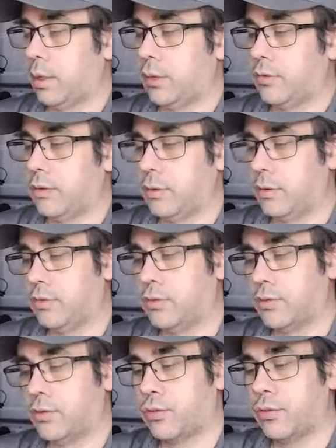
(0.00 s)

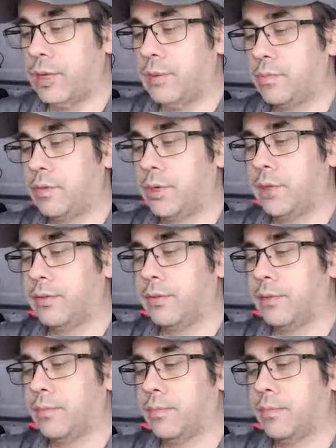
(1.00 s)
just 3D
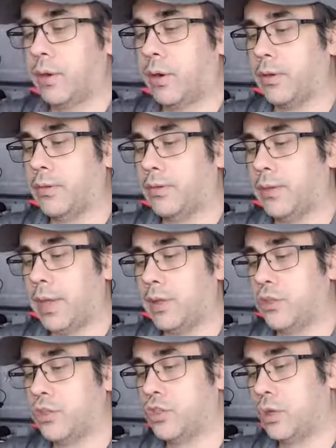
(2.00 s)
print parts
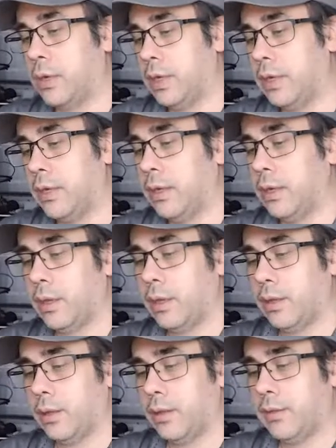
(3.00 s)
that join
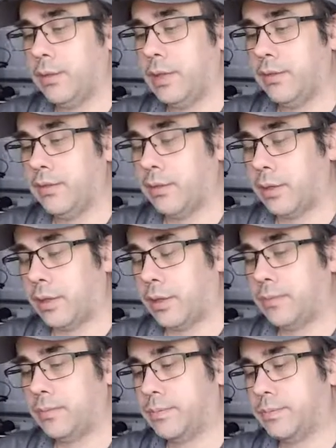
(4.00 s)
these
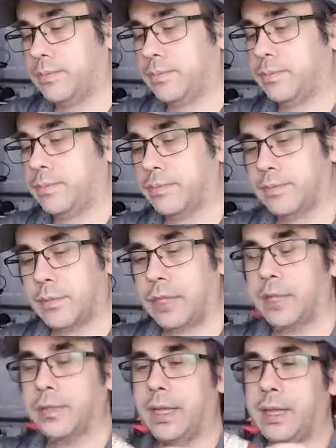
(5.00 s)

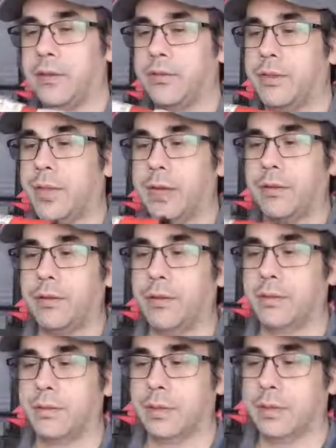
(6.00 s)
containers
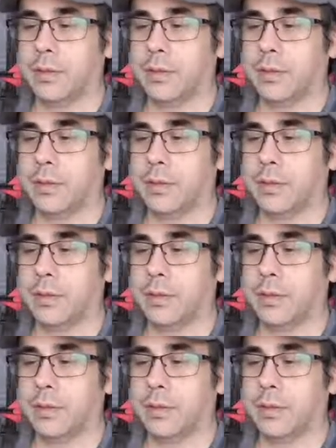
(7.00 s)
together.